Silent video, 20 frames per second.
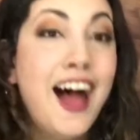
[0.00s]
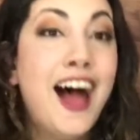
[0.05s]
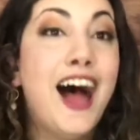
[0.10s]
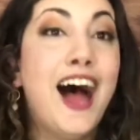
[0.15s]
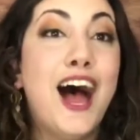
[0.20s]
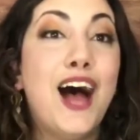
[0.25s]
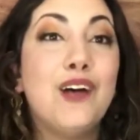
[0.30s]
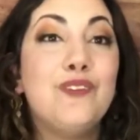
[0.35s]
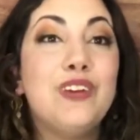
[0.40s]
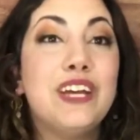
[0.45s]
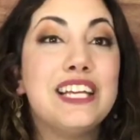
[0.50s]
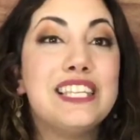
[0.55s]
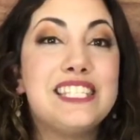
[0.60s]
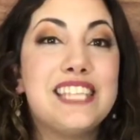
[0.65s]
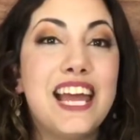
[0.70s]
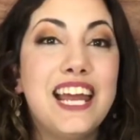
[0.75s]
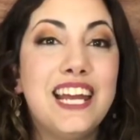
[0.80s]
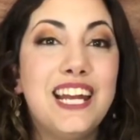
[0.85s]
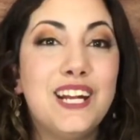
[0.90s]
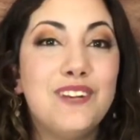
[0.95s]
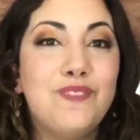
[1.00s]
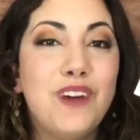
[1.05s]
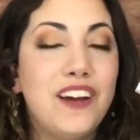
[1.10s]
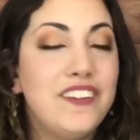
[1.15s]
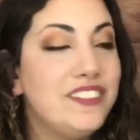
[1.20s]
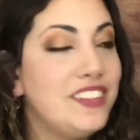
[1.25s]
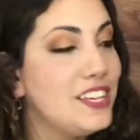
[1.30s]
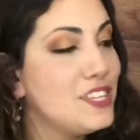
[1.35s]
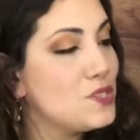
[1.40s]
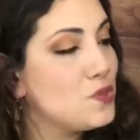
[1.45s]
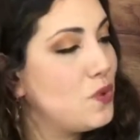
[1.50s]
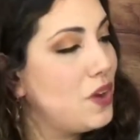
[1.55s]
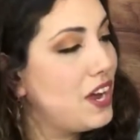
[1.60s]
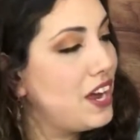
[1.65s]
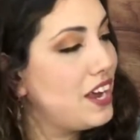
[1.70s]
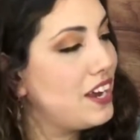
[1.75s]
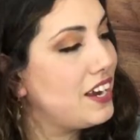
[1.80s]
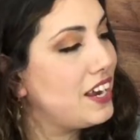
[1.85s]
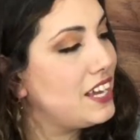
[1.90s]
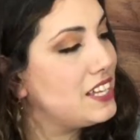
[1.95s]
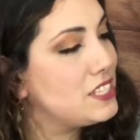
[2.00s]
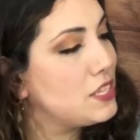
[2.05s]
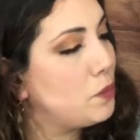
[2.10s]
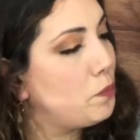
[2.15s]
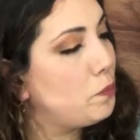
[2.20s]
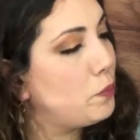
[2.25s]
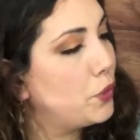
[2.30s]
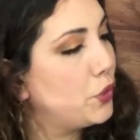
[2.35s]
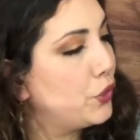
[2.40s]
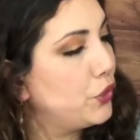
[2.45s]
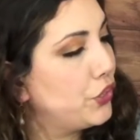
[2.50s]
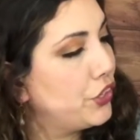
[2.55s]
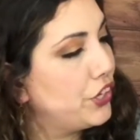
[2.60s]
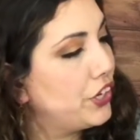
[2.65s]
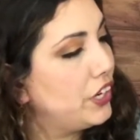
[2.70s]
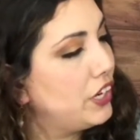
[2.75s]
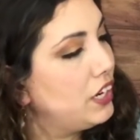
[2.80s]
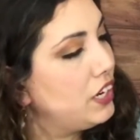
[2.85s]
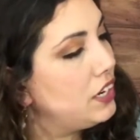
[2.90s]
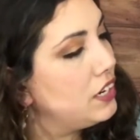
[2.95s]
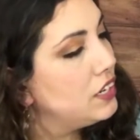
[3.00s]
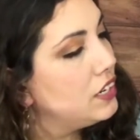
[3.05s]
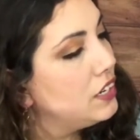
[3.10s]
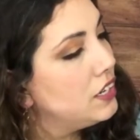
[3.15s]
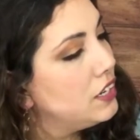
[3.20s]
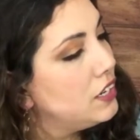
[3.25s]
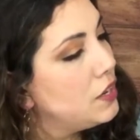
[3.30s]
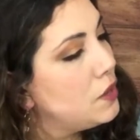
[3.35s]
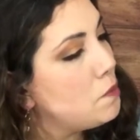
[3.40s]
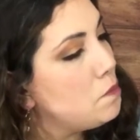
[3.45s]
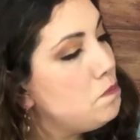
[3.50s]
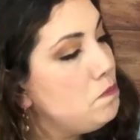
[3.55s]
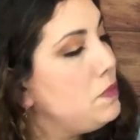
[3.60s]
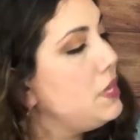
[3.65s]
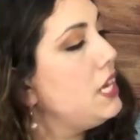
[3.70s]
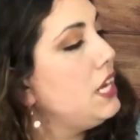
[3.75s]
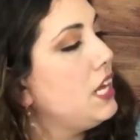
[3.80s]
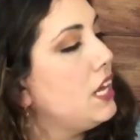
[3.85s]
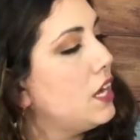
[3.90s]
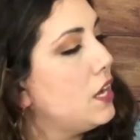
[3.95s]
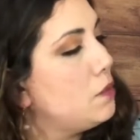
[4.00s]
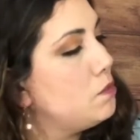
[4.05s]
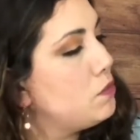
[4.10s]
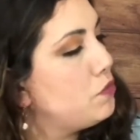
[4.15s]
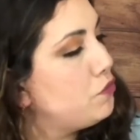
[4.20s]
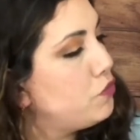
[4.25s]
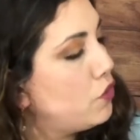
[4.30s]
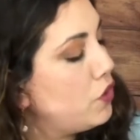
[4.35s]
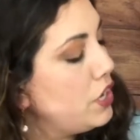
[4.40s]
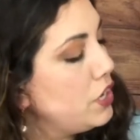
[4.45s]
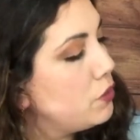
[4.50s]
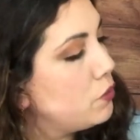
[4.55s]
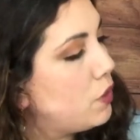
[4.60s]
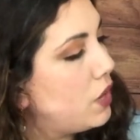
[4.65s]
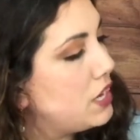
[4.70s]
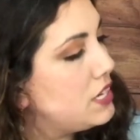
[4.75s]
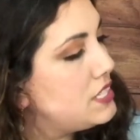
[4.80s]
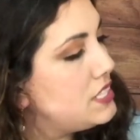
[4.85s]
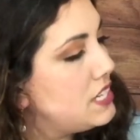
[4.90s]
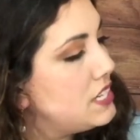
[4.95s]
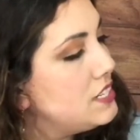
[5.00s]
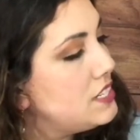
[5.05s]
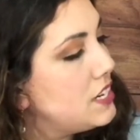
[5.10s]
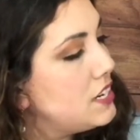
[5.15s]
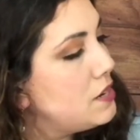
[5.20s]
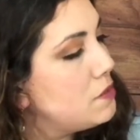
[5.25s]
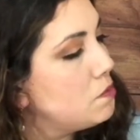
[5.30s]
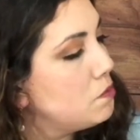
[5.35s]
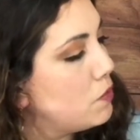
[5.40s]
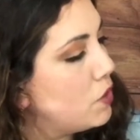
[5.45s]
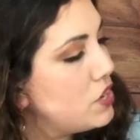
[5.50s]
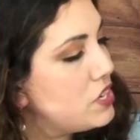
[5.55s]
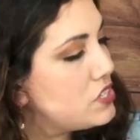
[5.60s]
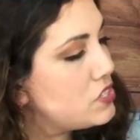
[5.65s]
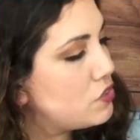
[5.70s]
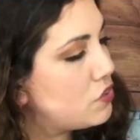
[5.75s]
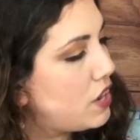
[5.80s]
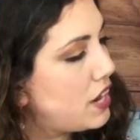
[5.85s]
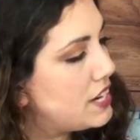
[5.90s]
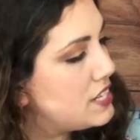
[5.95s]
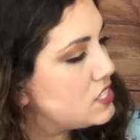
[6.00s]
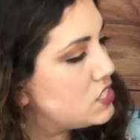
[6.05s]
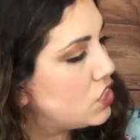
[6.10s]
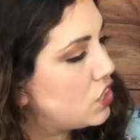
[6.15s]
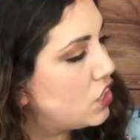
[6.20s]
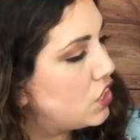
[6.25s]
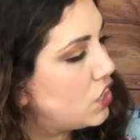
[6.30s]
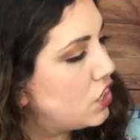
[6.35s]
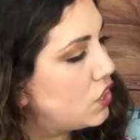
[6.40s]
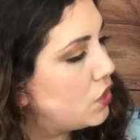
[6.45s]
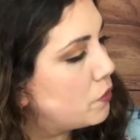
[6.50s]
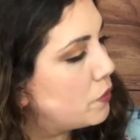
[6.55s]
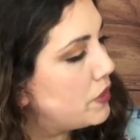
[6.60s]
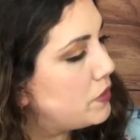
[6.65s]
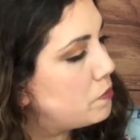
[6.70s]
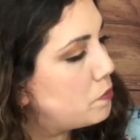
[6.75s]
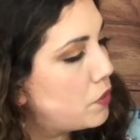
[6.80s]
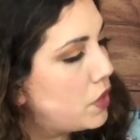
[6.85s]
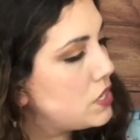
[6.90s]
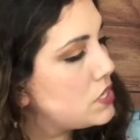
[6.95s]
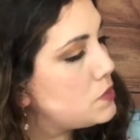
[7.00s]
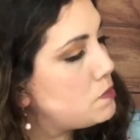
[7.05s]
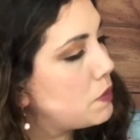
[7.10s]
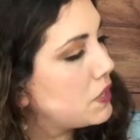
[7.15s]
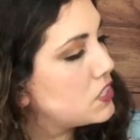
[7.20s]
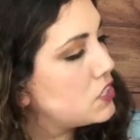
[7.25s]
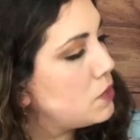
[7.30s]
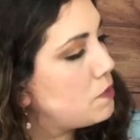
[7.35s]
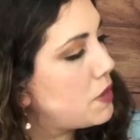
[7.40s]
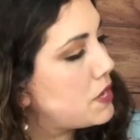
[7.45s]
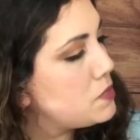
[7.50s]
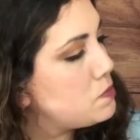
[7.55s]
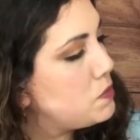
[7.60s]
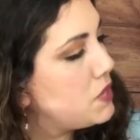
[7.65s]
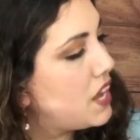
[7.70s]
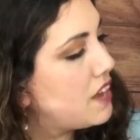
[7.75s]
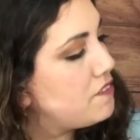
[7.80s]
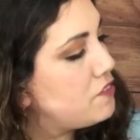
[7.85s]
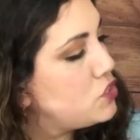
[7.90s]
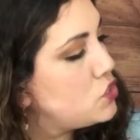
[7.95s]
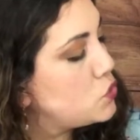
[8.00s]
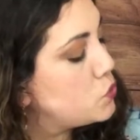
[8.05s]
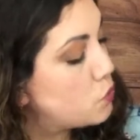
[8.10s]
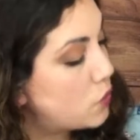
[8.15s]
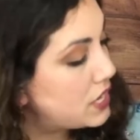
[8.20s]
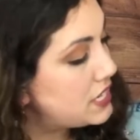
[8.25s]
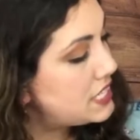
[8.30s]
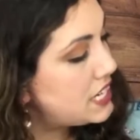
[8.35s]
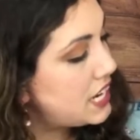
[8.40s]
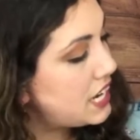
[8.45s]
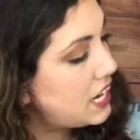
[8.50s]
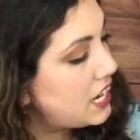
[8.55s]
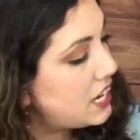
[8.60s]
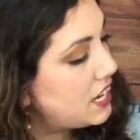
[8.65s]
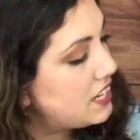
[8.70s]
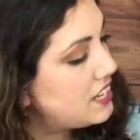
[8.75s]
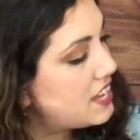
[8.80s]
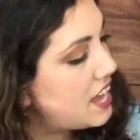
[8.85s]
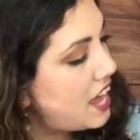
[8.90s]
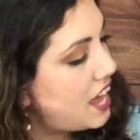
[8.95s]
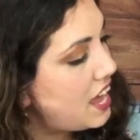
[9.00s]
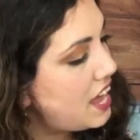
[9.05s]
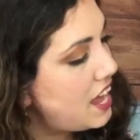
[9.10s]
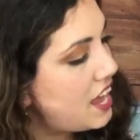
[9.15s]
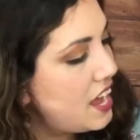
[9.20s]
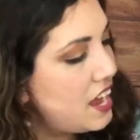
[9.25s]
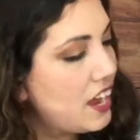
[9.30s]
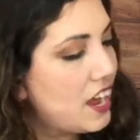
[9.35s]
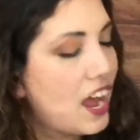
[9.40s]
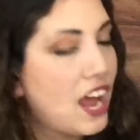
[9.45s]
I'm excited about this one. It's a pur medium 4-in-1 tinted moisturizer with broad spectrum SPF 20. Yay.